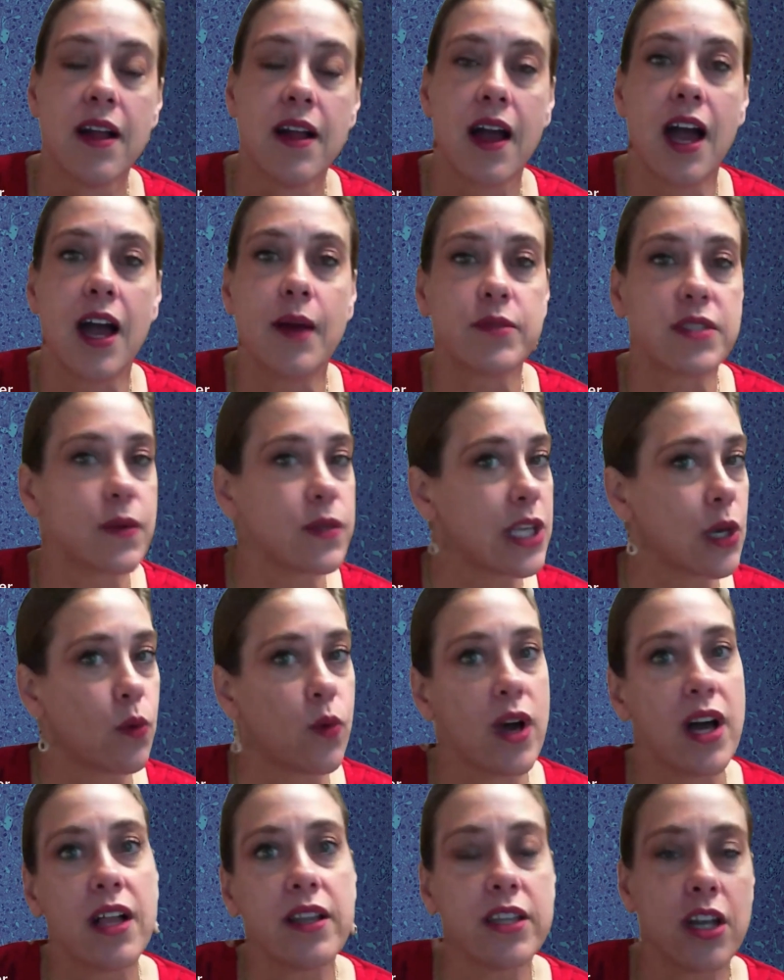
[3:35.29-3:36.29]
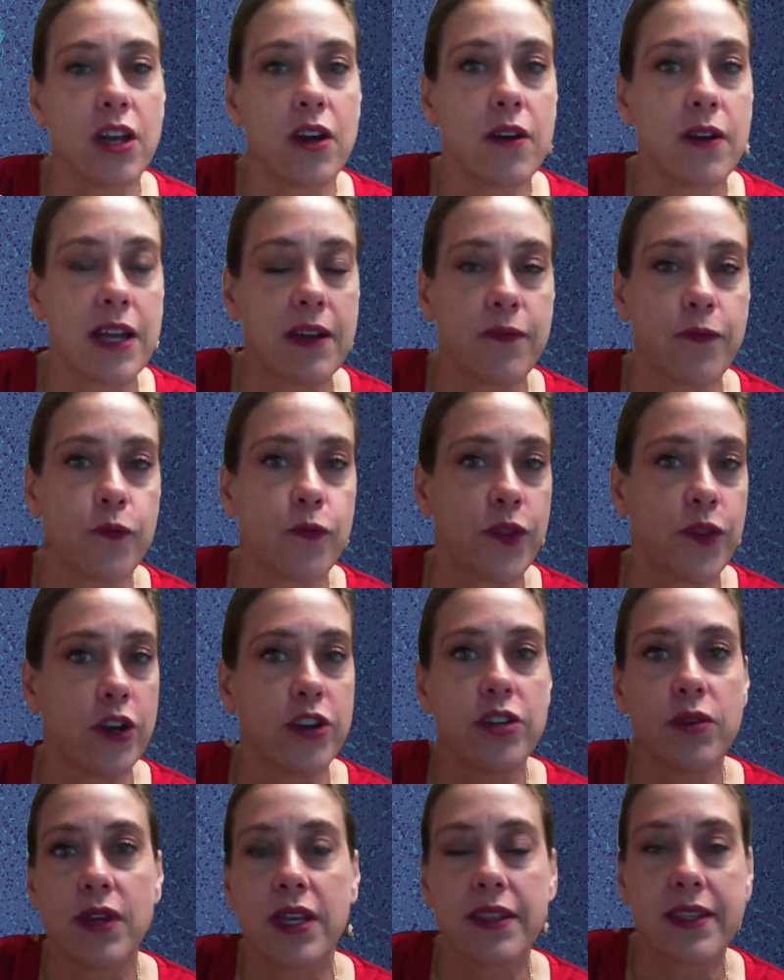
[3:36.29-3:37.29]
So I was like, well, if they're
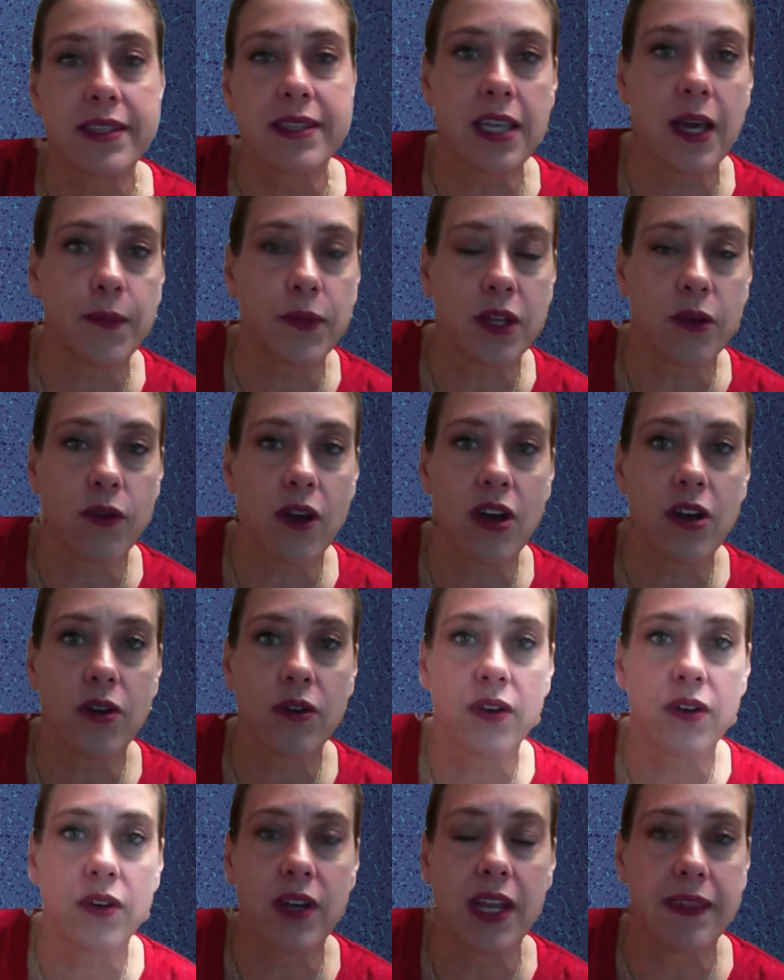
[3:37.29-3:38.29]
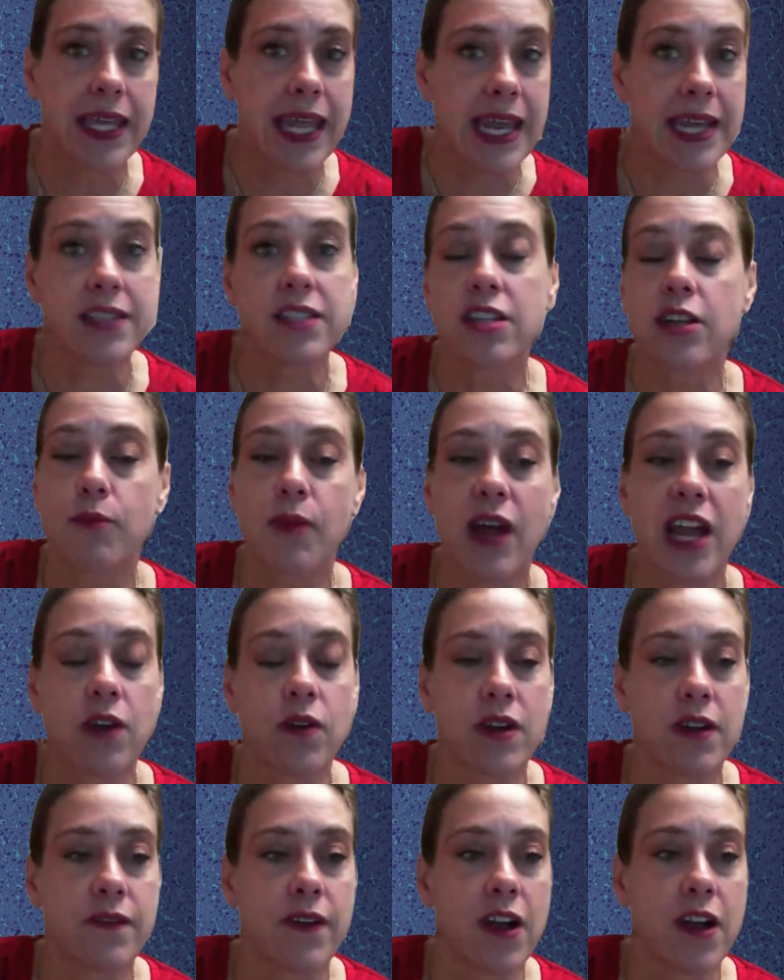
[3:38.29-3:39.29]
doing this up the road in the cancer
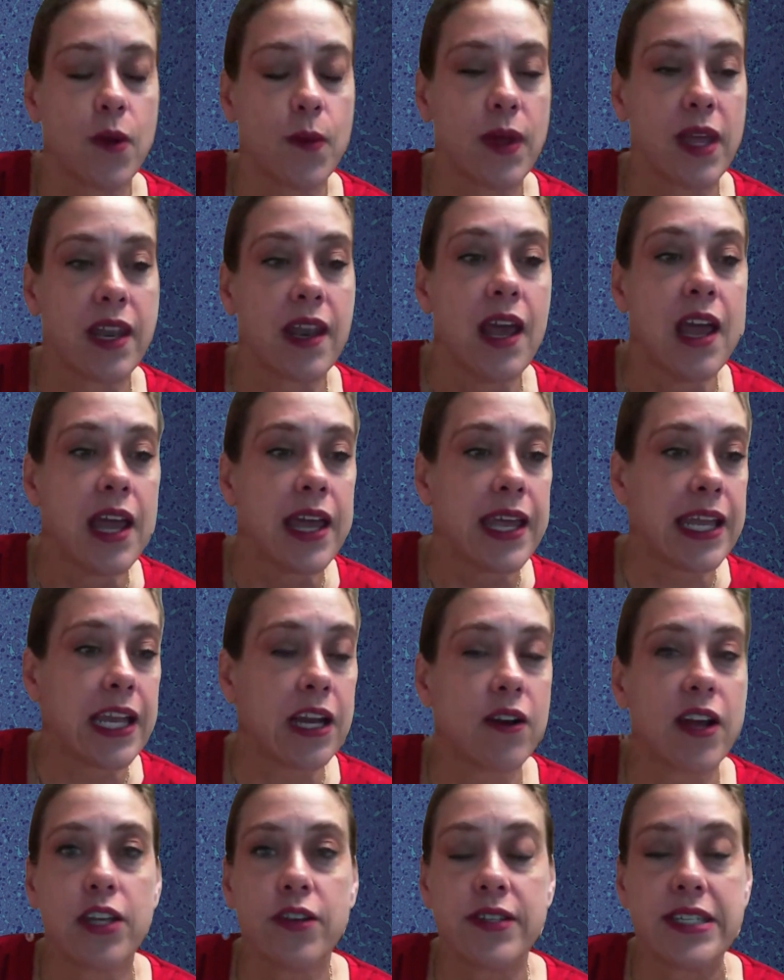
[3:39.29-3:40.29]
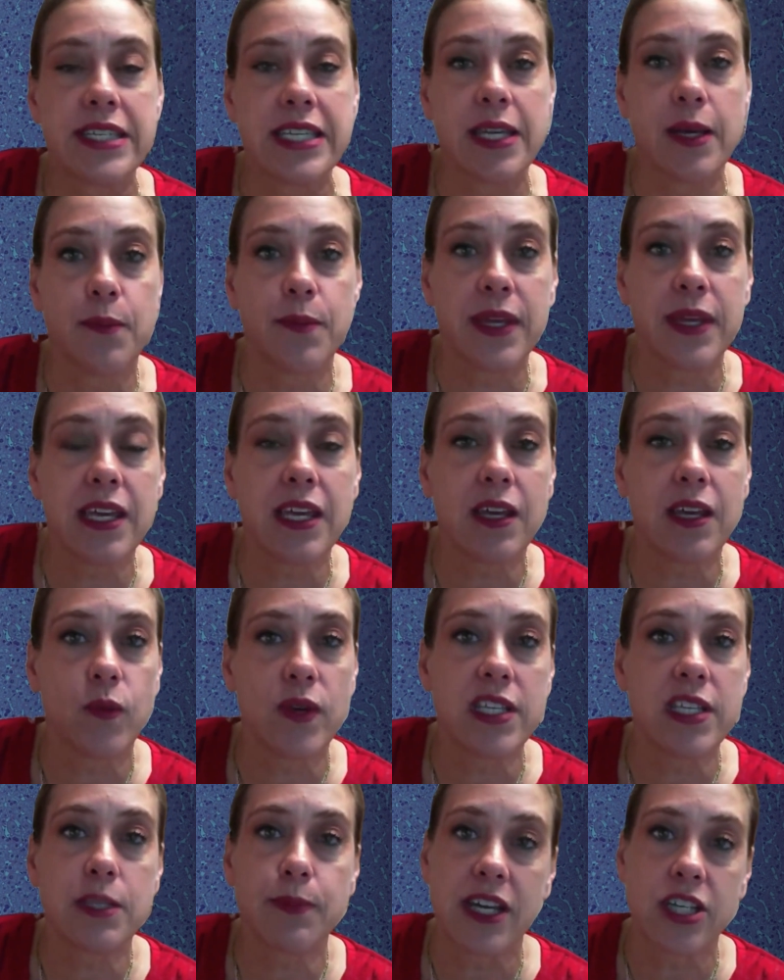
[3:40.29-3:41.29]
microenvironment, here at UTMB,
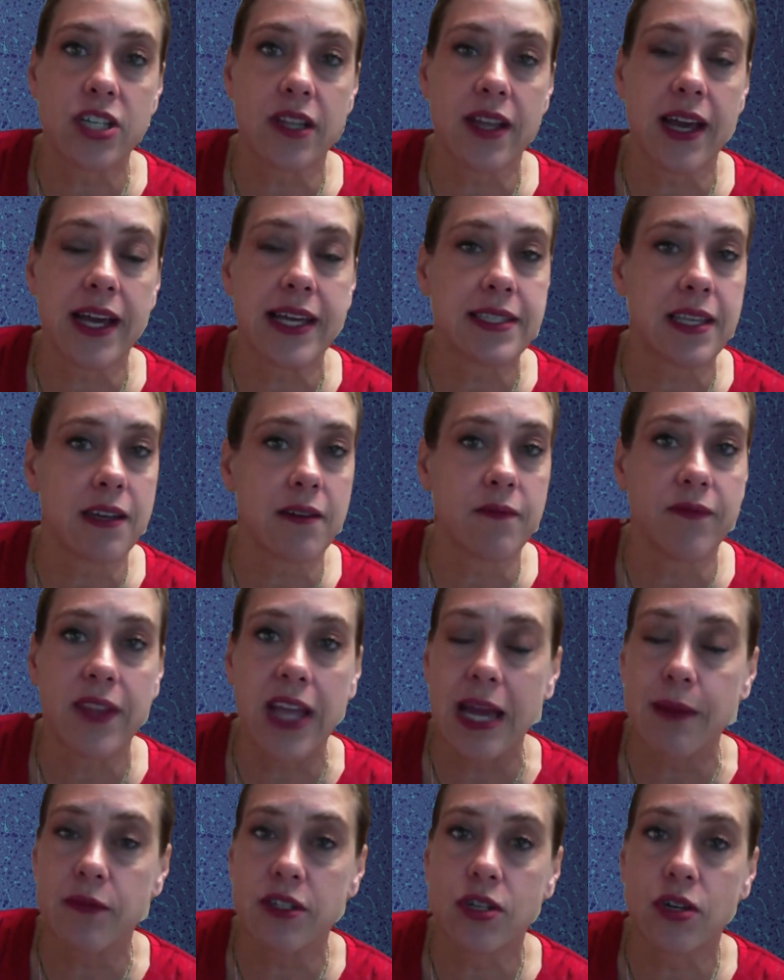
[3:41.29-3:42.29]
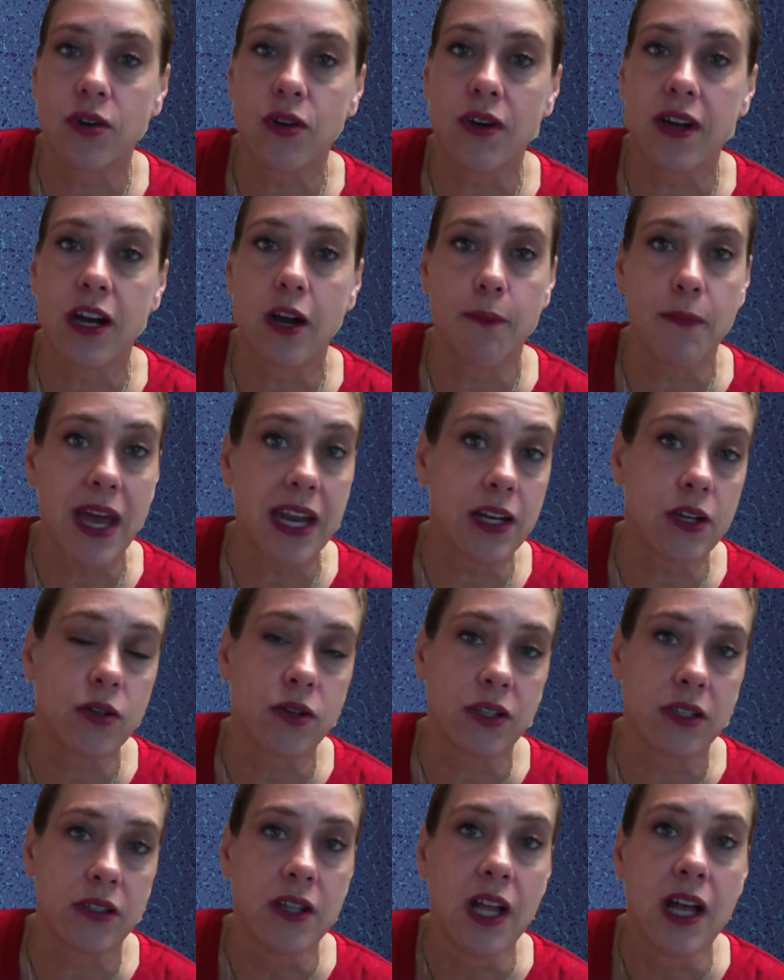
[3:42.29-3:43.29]
we specialize in inflammatory or
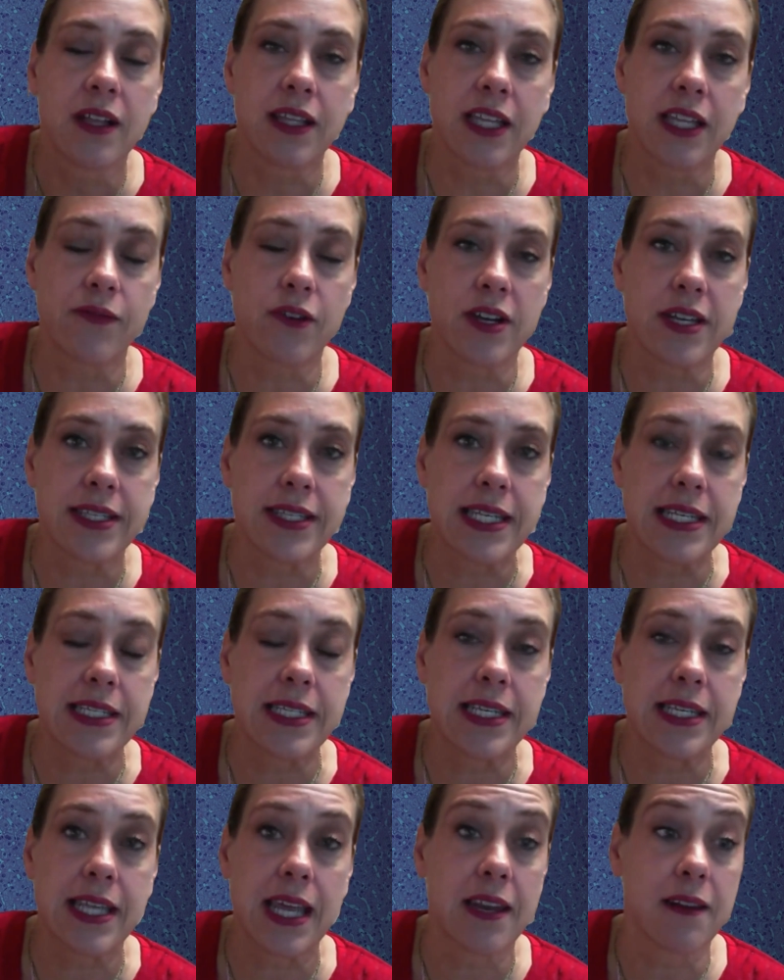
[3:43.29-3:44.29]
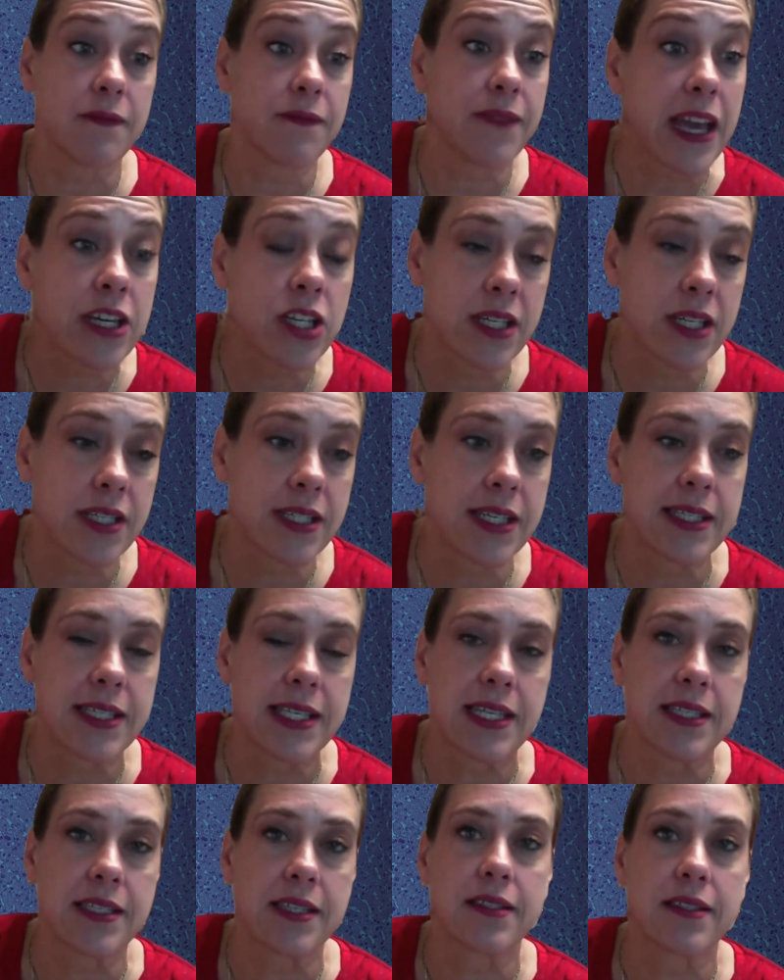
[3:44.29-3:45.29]
medical liver diseases and infectious
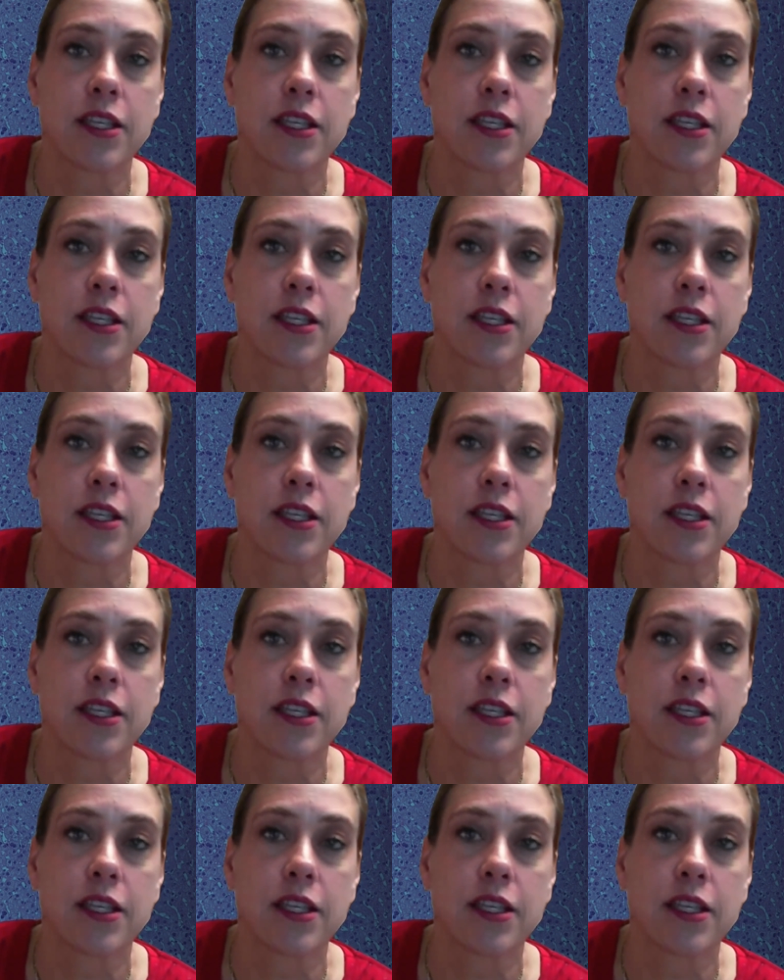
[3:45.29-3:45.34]
diseases.